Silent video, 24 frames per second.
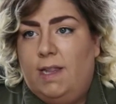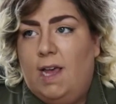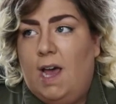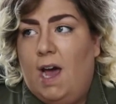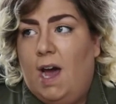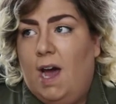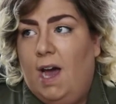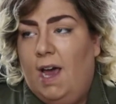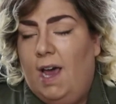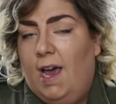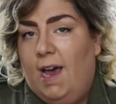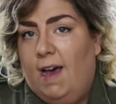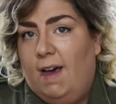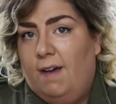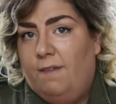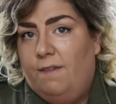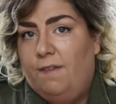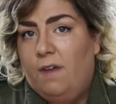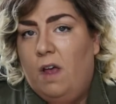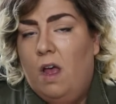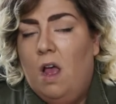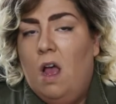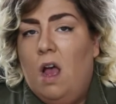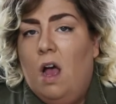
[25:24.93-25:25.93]
that I have
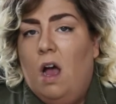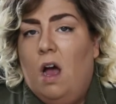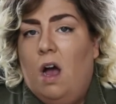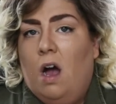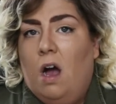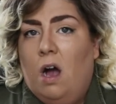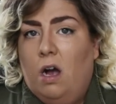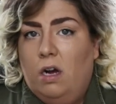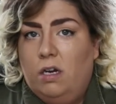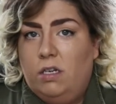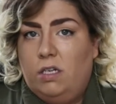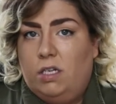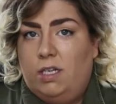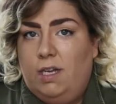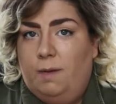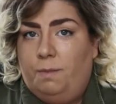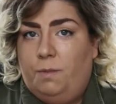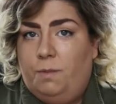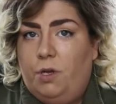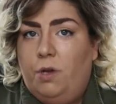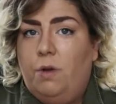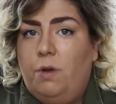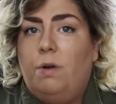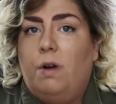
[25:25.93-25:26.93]
a
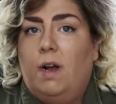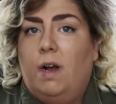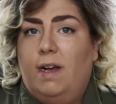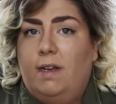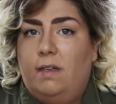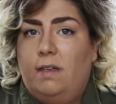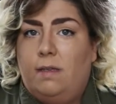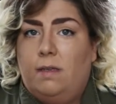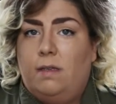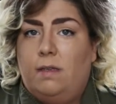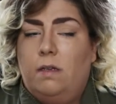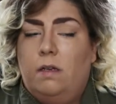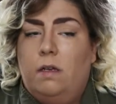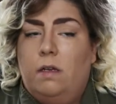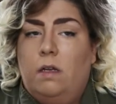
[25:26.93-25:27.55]
heart-shaped uterus.